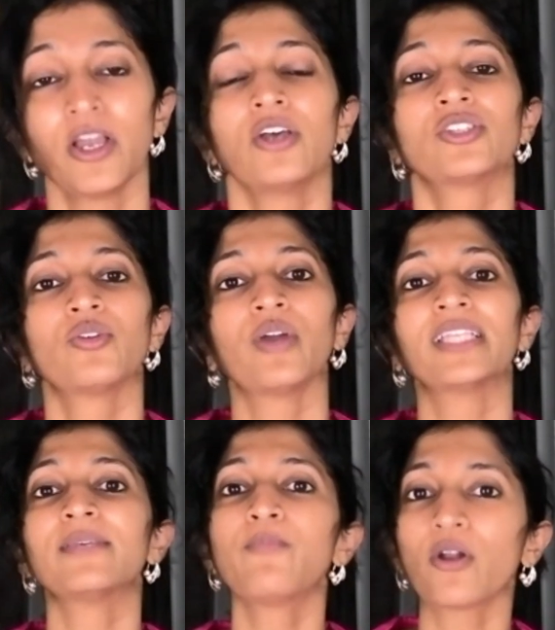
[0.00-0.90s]
So
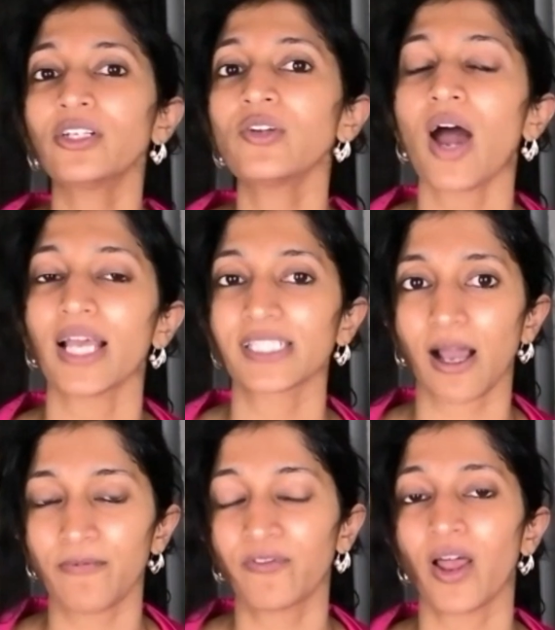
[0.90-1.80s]
it's important to ask
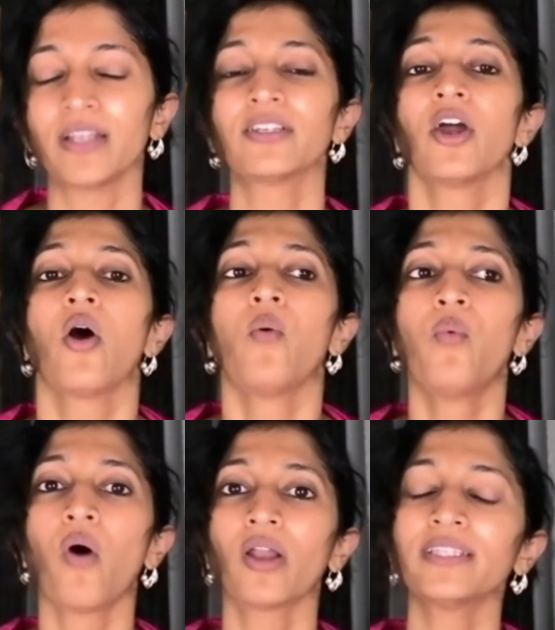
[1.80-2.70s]
upfront,
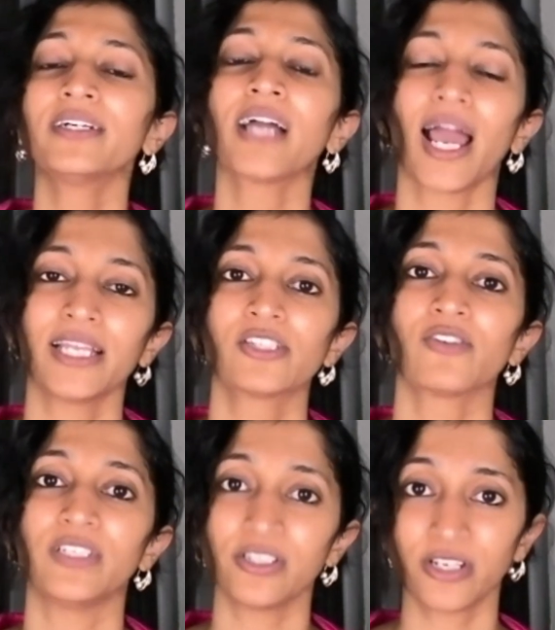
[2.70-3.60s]
what are the kinds of
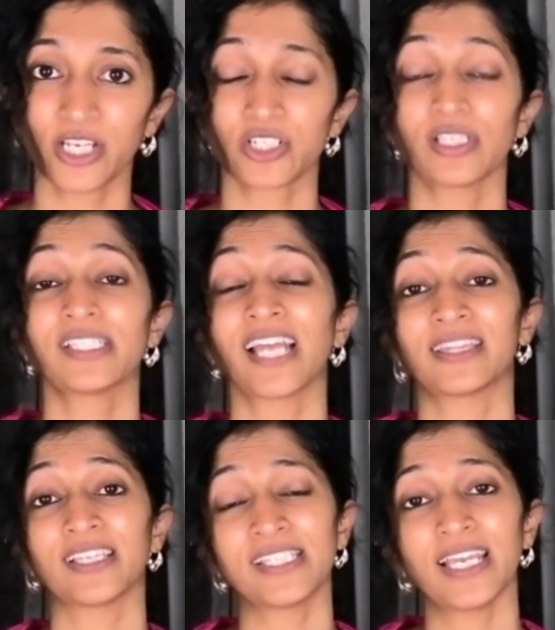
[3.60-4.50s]
integrations that
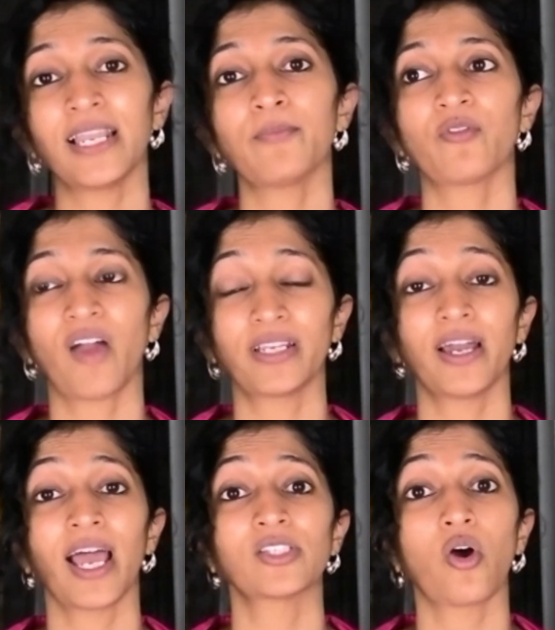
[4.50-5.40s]
the CLM provider
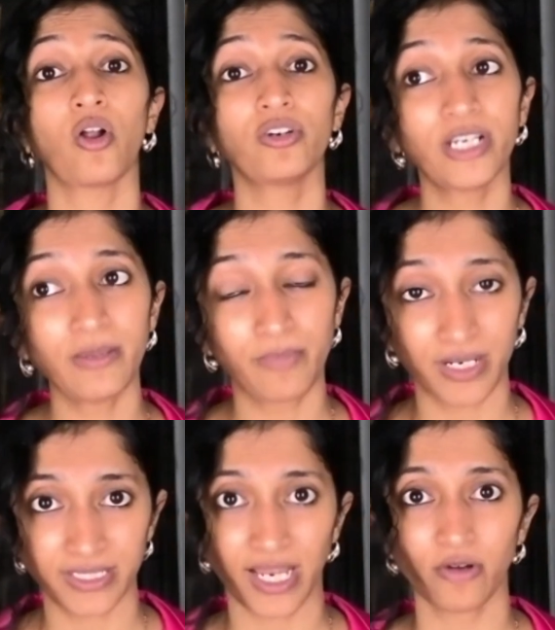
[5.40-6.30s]
has already
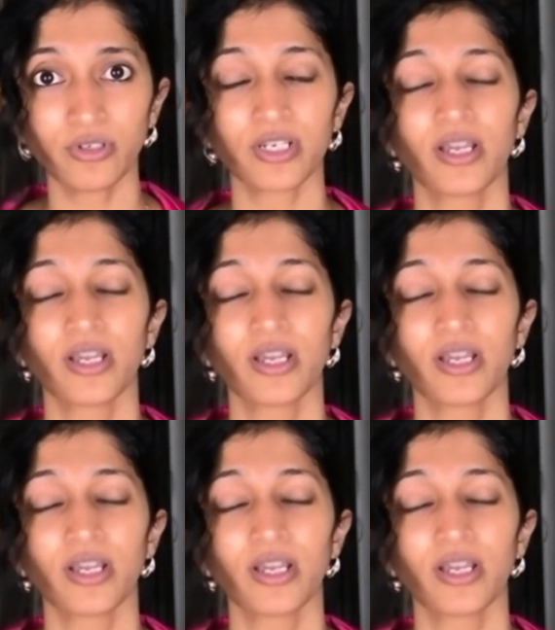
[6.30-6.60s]
built out?